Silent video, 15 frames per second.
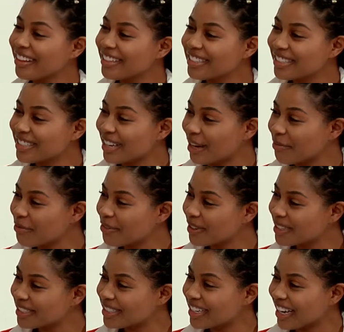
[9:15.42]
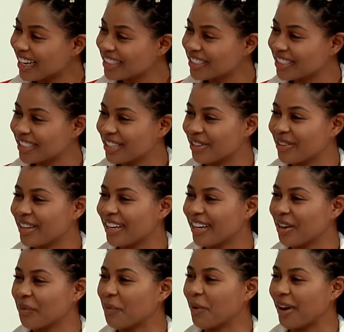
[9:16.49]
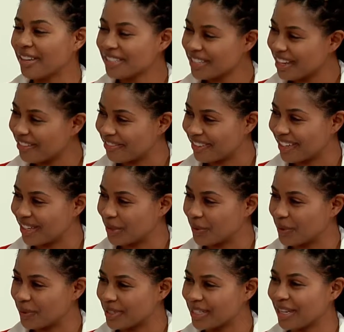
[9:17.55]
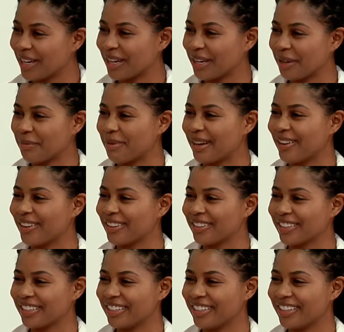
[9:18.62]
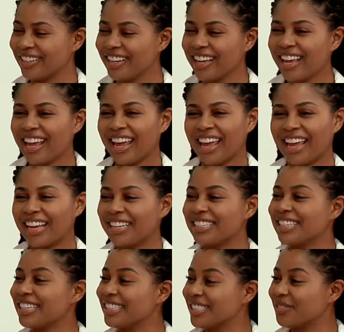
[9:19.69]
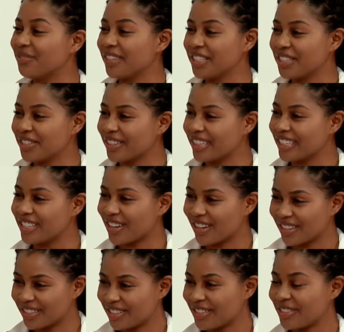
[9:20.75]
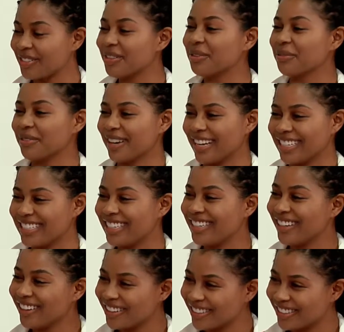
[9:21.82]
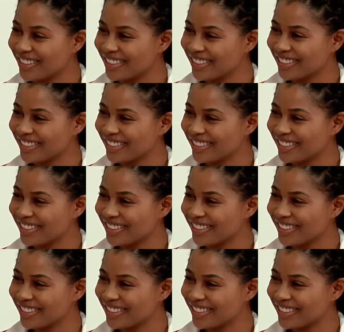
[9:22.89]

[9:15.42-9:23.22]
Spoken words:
it's time for us to actually go ahead and watch that video we were talking about earlier, and it's featuring Dr. Randy Yonker.